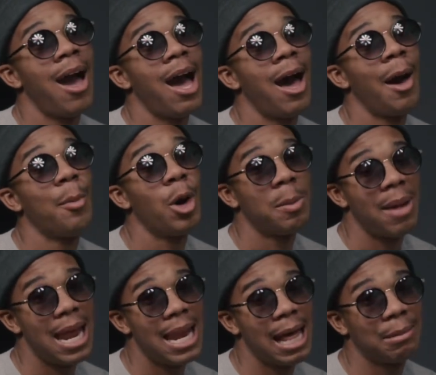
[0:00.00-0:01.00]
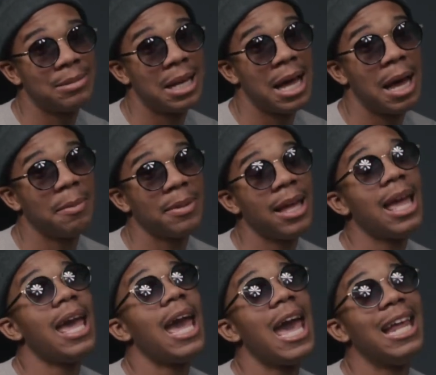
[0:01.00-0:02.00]
on my laptop
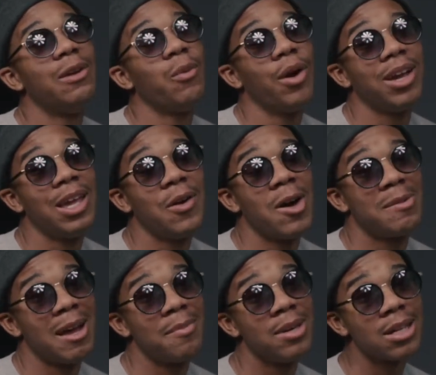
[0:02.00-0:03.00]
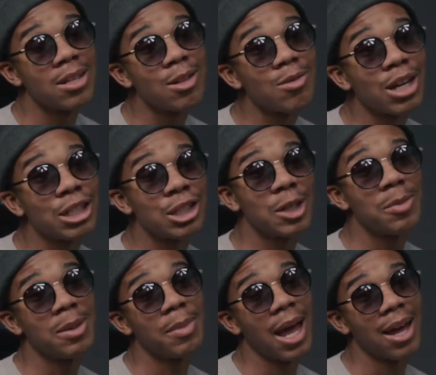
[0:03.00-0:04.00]
and working on my business, and I should have
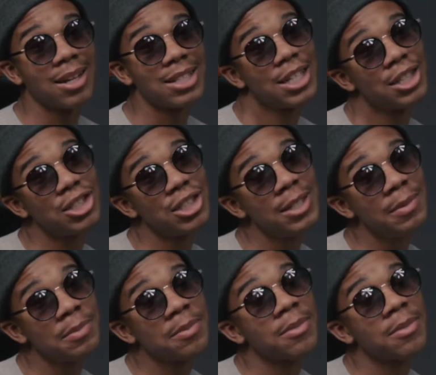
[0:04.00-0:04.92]
been paying attention.